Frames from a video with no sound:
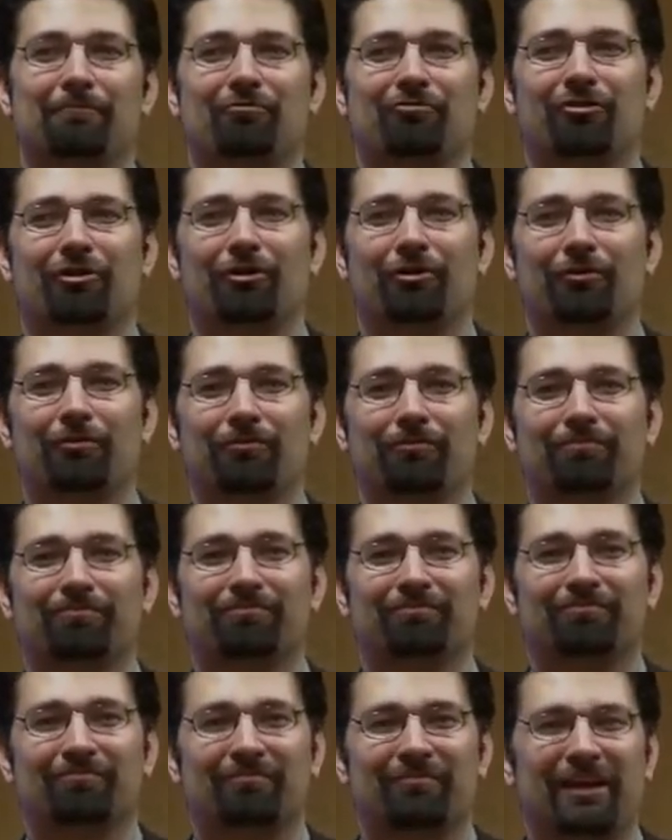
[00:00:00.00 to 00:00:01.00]
So
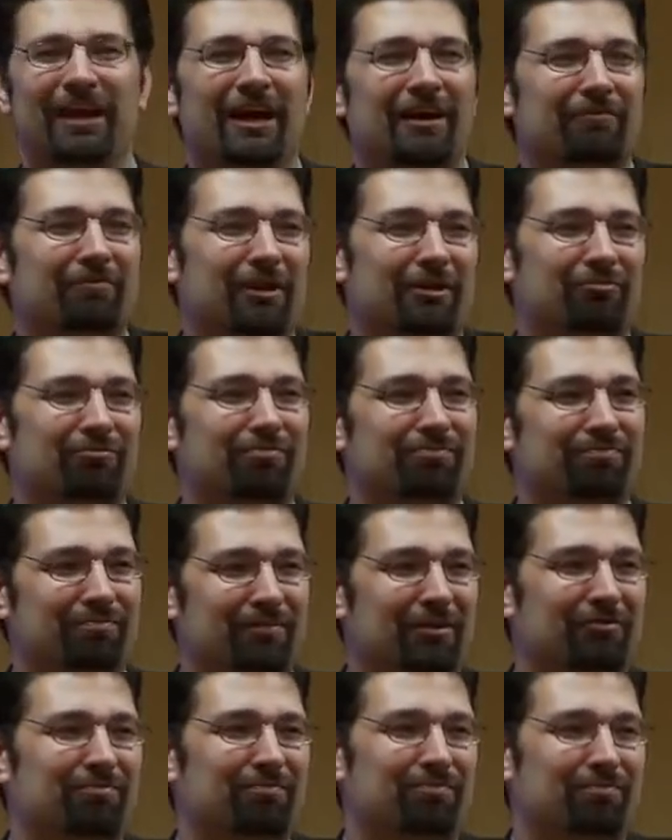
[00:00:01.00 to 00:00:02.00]
yeah, that's
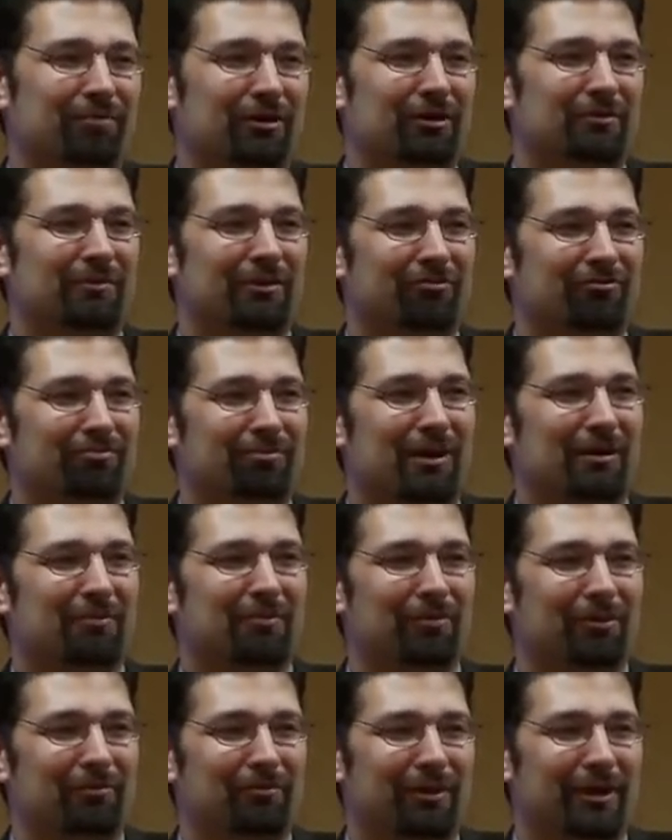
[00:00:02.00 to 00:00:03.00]
pretty much
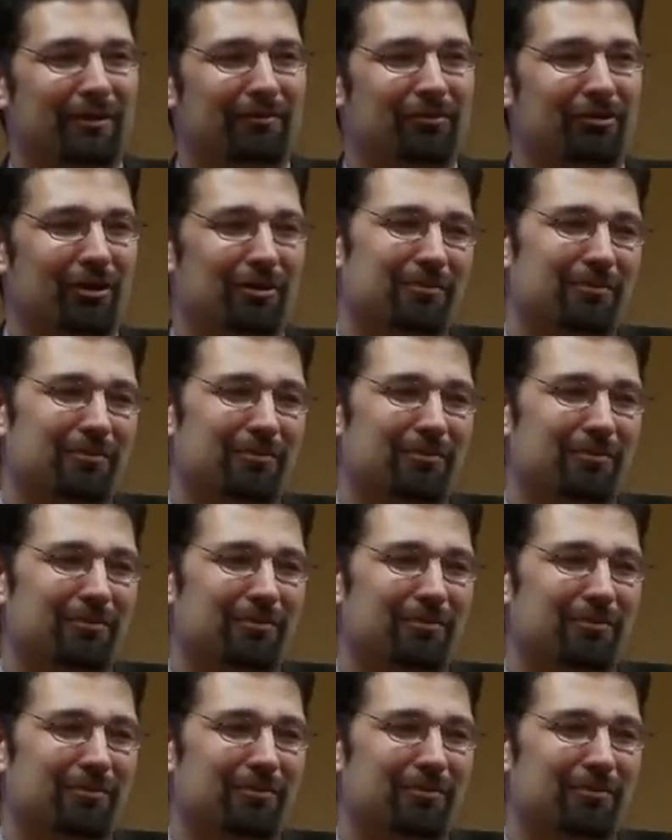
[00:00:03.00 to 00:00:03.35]
probably what I would do.